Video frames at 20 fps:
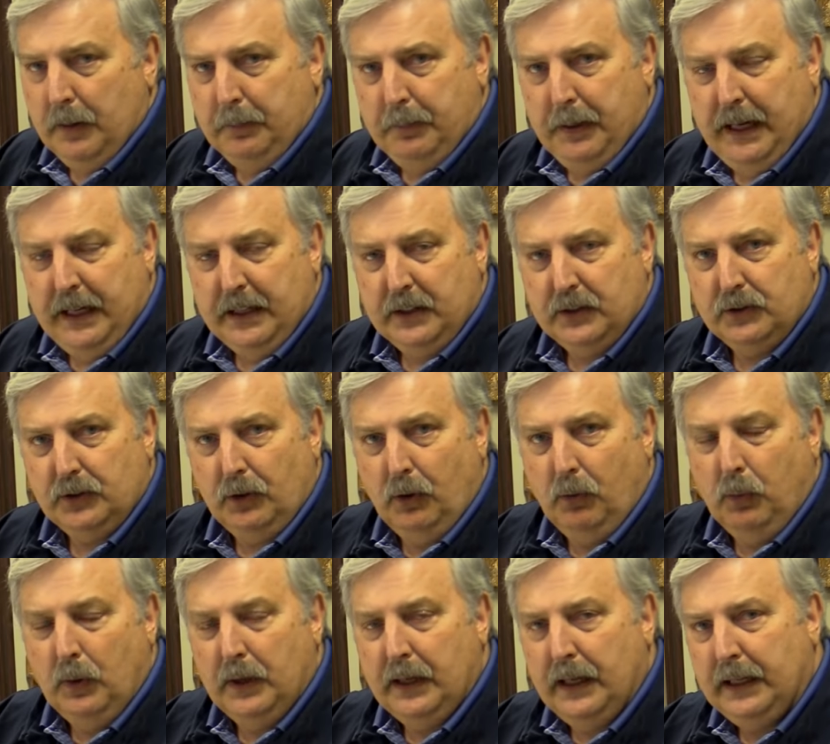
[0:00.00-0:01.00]
I paint. So
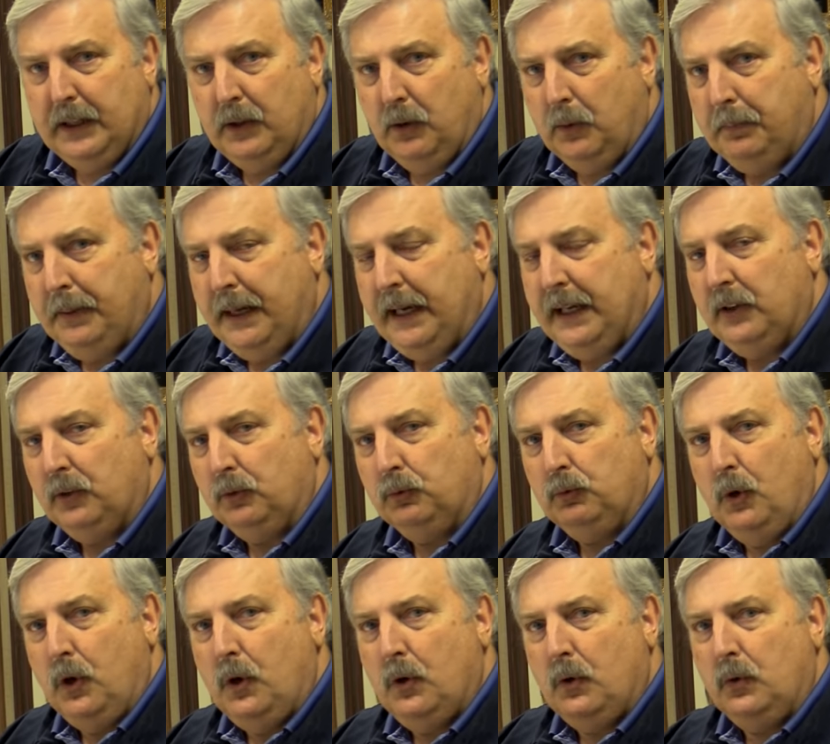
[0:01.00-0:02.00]
when I go paint a
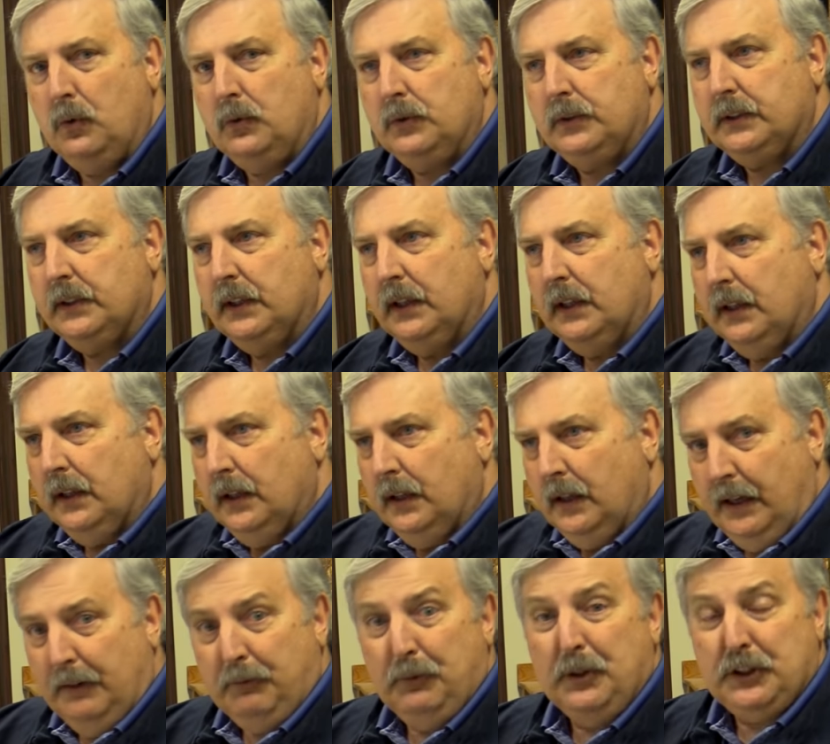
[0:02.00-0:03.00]
rose,
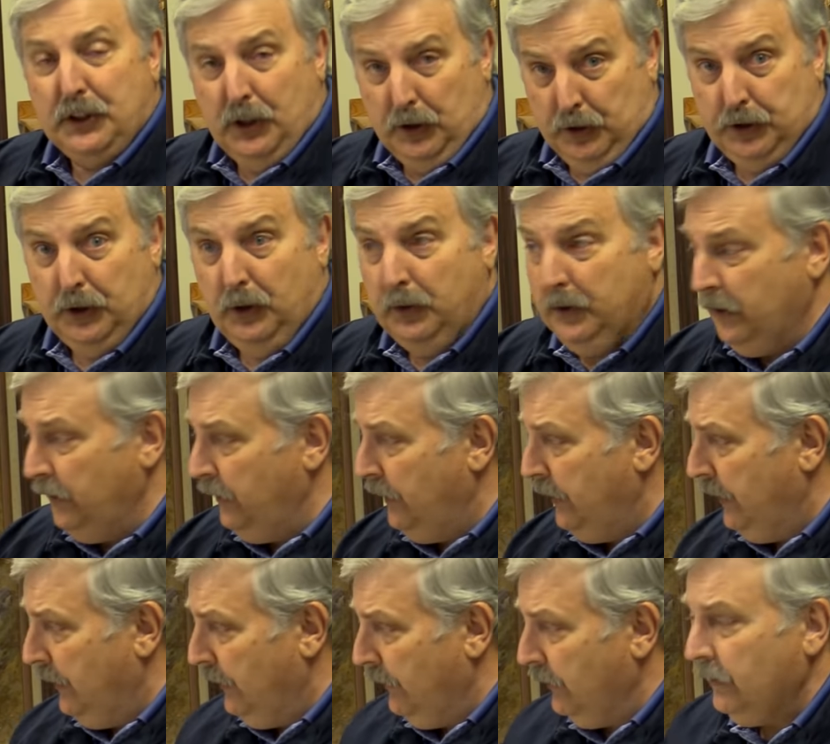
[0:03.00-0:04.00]
which I'll show you
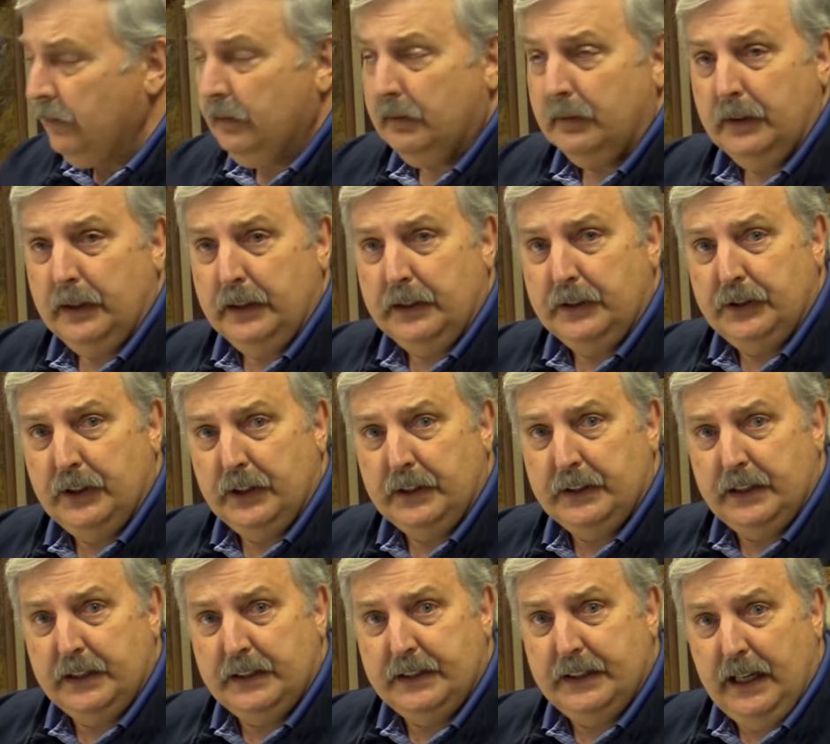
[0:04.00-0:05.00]
here in
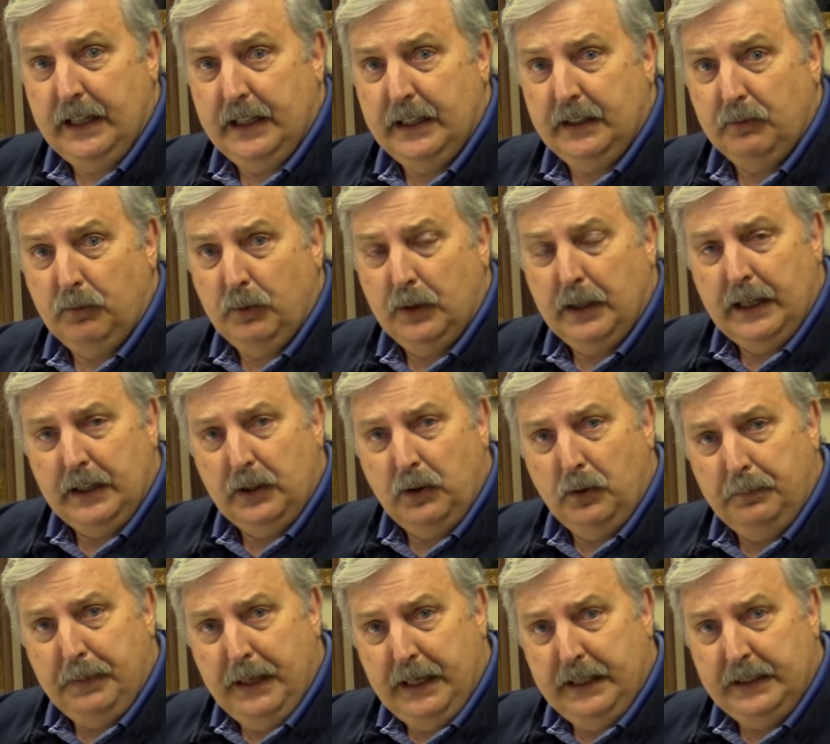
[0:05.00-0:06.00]
just a second, when I
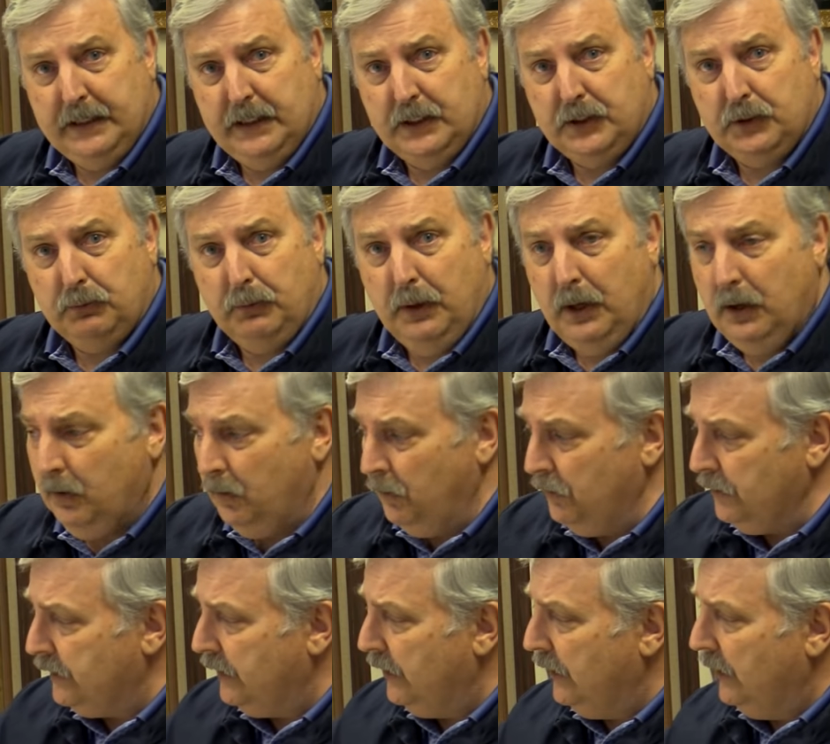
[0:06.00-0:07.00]
go paint this
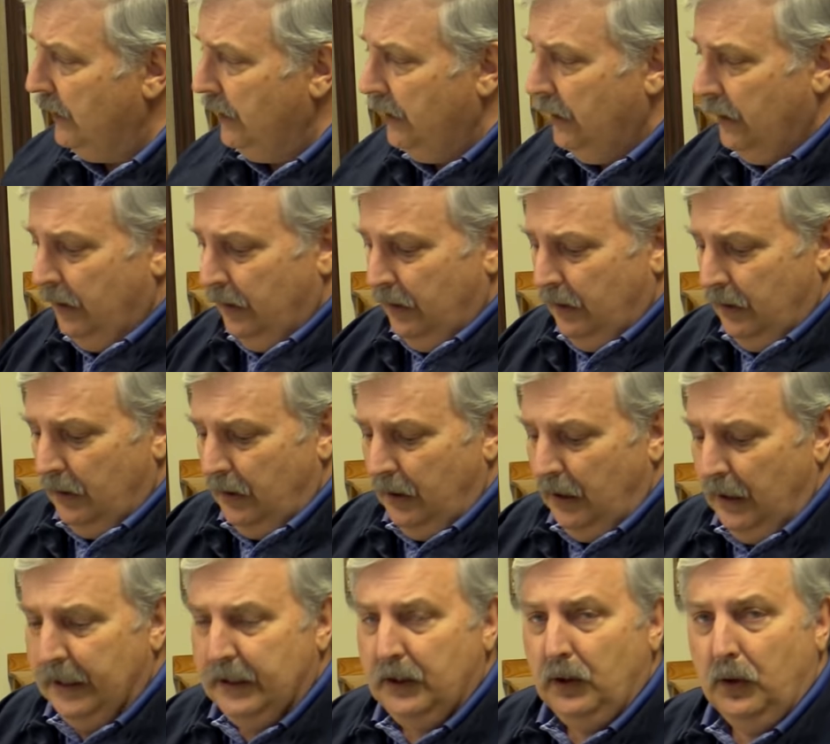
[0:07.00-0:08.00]
rose,
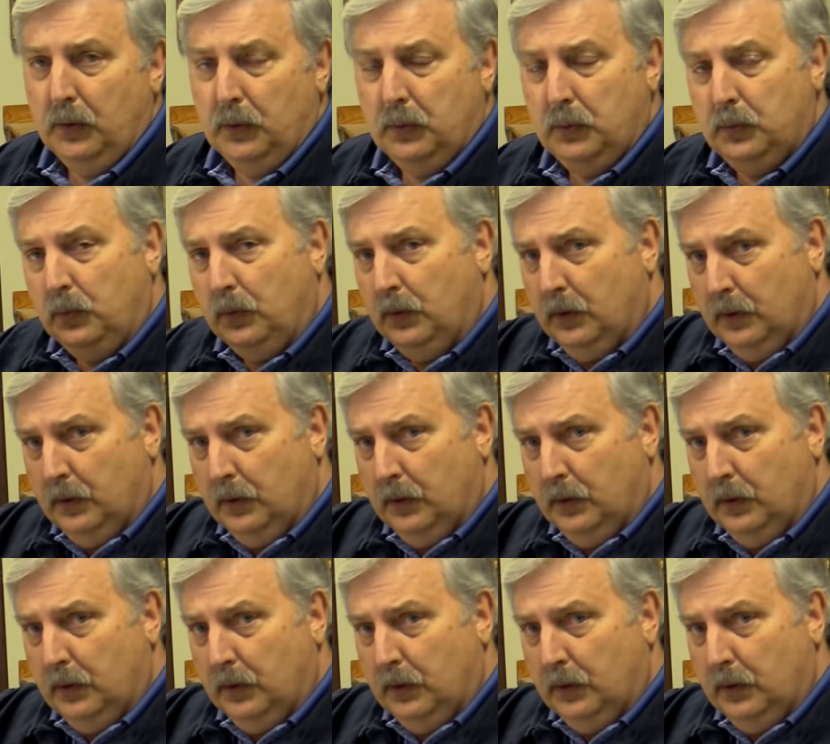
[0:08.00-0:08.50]
I go